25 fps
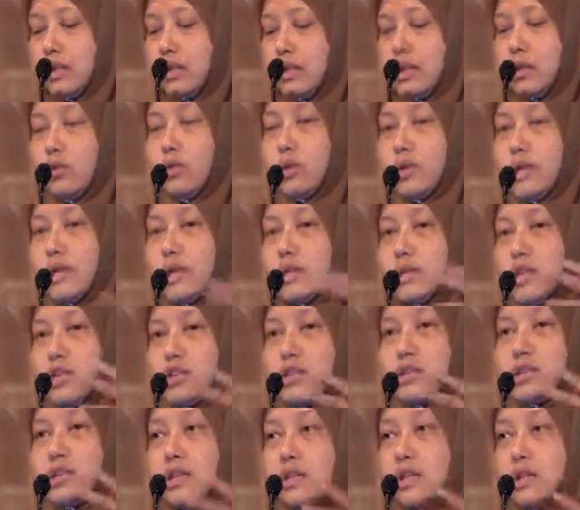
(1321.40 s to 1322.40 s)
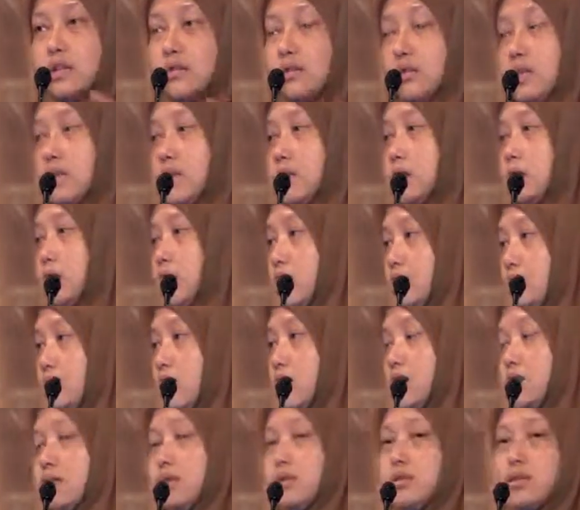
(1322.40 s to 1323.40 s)
the organization's activities must
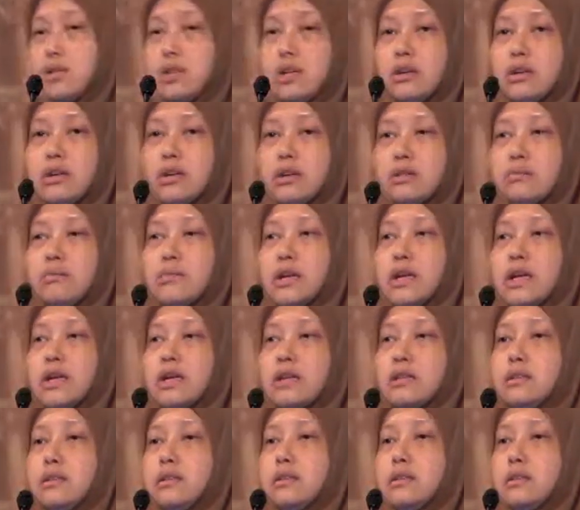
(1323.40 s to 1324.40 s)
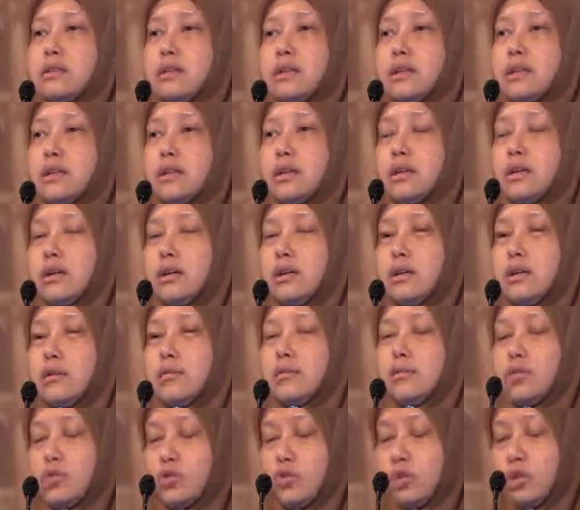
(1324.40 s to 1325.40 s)
be Sharia compliant.
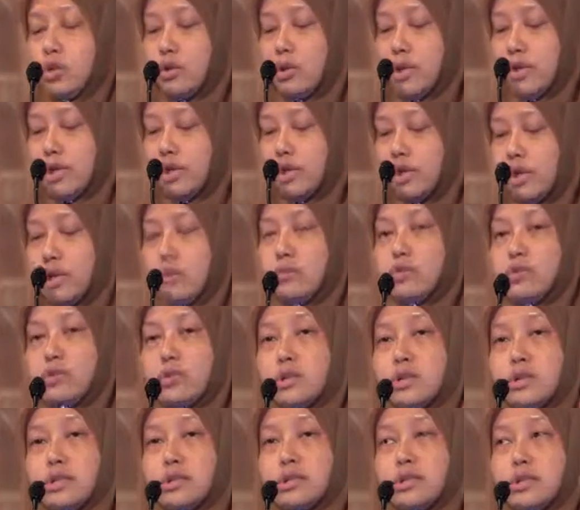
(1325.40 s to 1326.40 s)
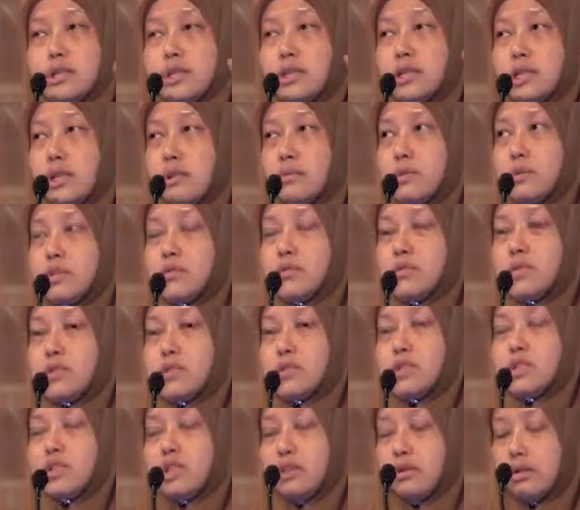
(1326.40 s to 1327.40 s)
So you can give to certain types
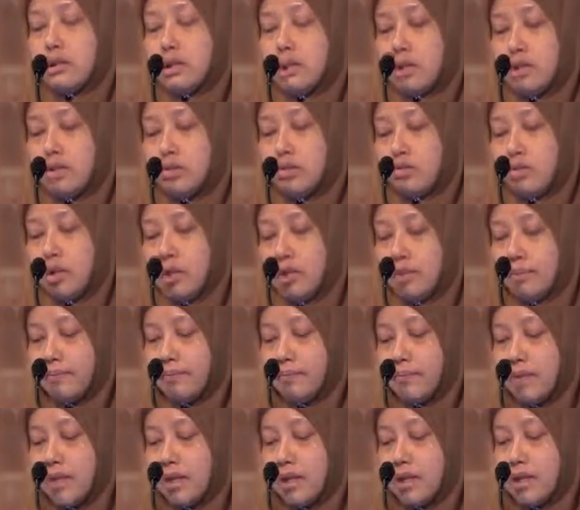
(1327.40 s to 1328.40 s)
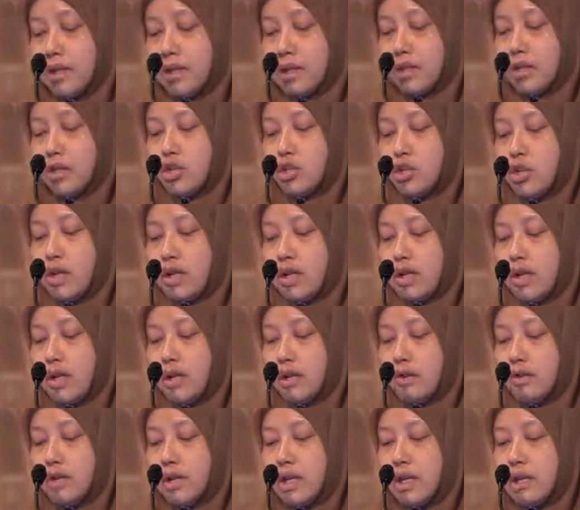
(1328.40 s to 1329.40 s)
of charities only.
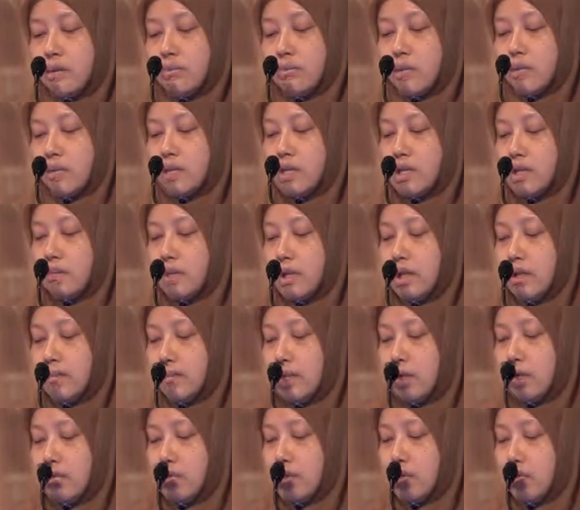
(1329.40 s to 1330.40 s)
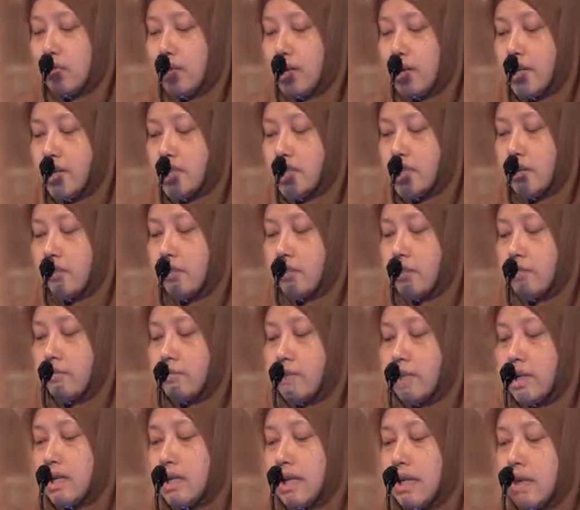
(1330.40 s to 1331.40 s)
Channeling of any impermissible amounts arising
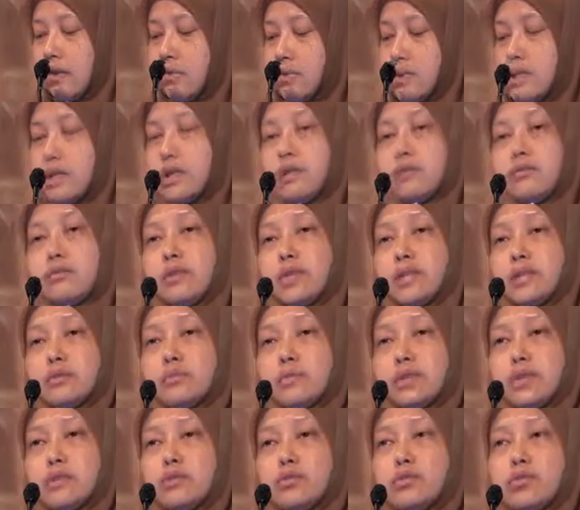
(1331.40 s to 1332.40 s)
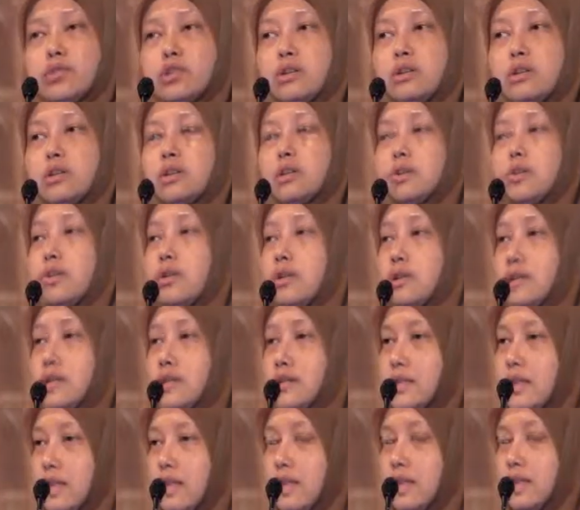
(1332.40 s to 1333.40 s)
from accounts and investments. So Sharia scholars
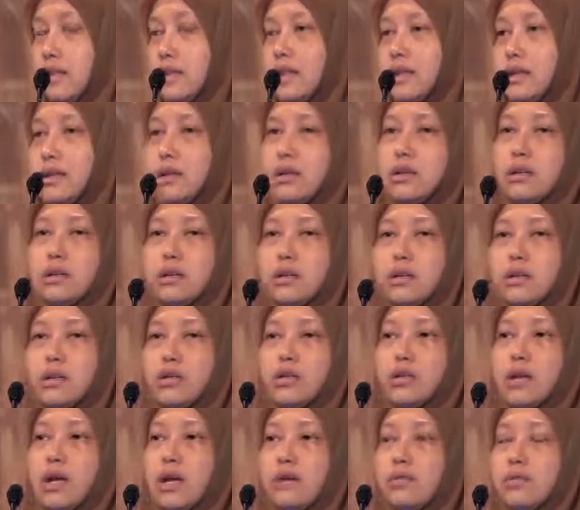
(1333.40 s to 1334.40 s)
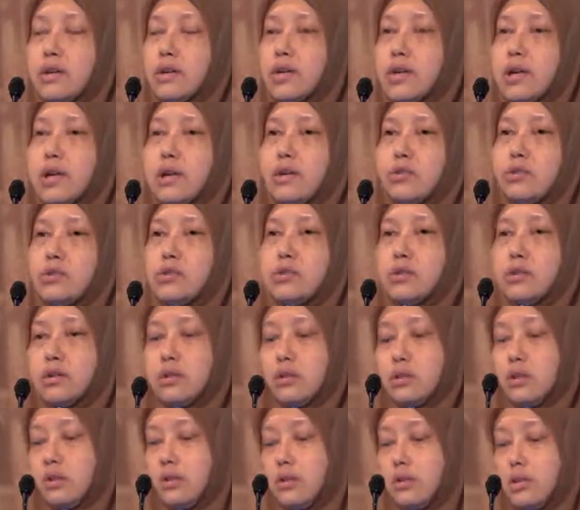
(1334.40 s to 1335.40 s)
say you have accounts,
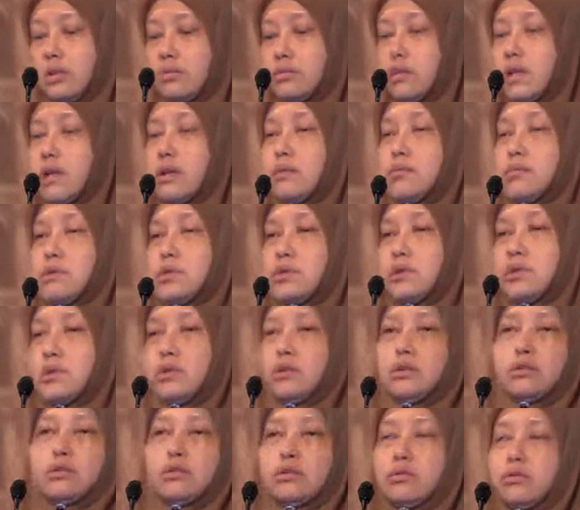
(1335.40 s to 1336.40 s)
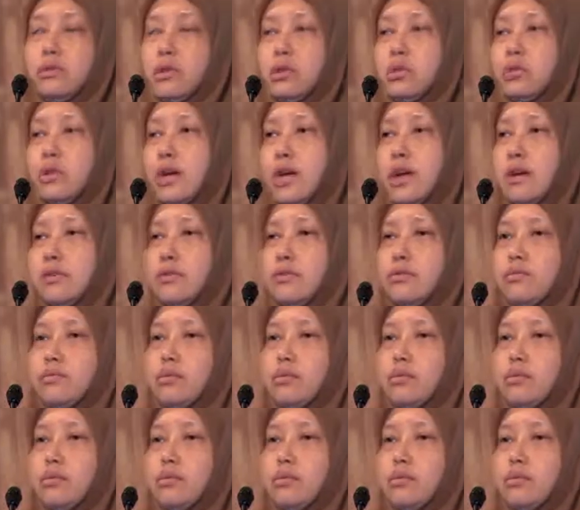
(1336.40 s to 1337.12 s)
sometimes you have